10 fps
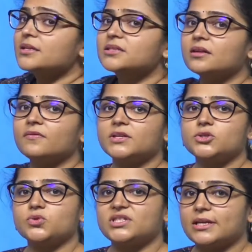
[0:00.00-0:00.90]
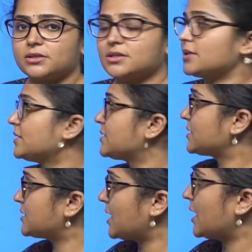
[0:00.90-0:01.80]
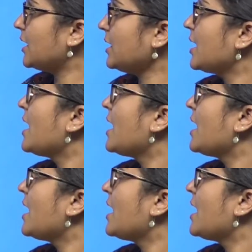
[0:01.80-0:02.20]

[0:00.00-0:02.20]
is given to center and state,